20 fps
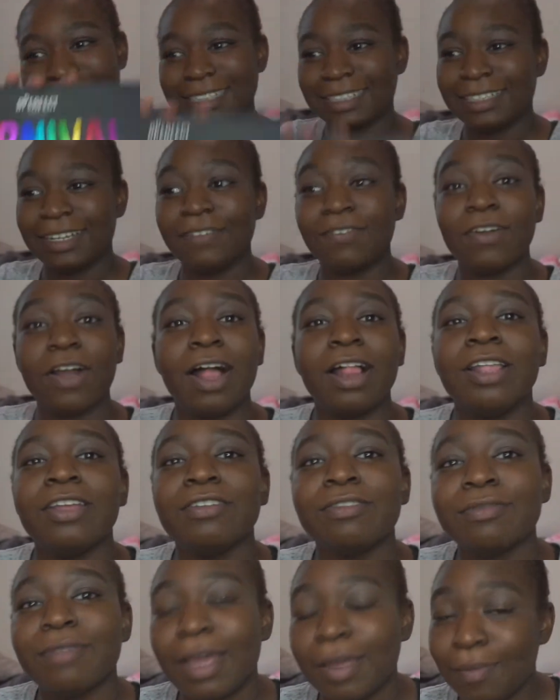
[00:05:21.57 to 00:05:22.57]
For all of
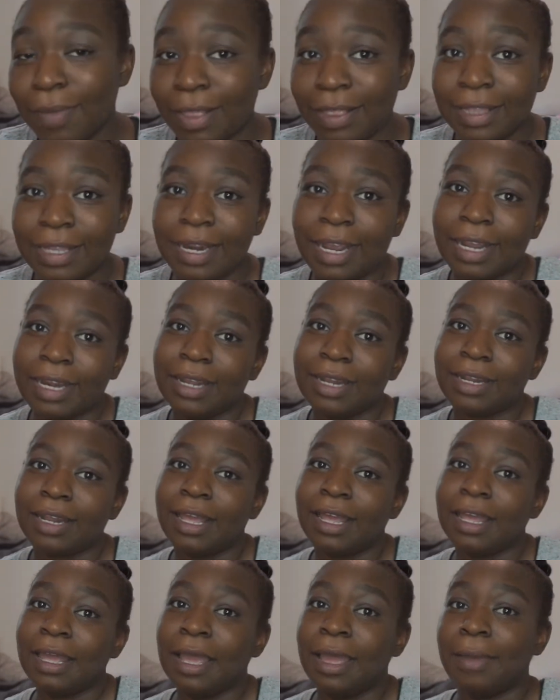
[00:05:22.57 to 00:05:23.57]
my melanated
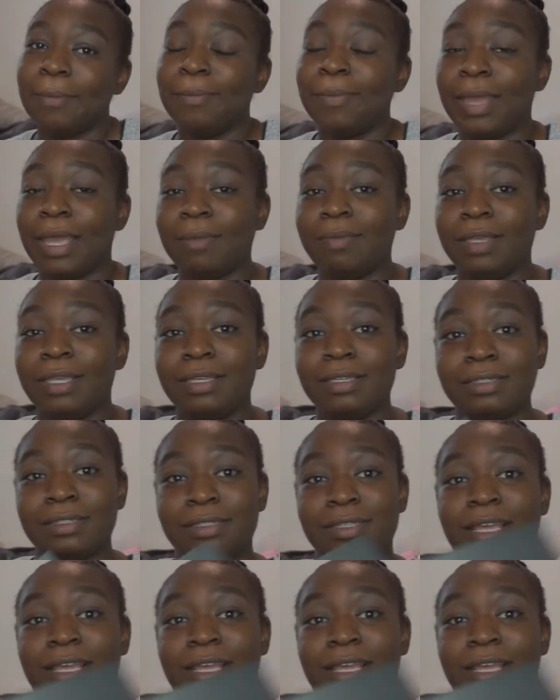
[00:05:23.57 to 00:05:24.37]
babies,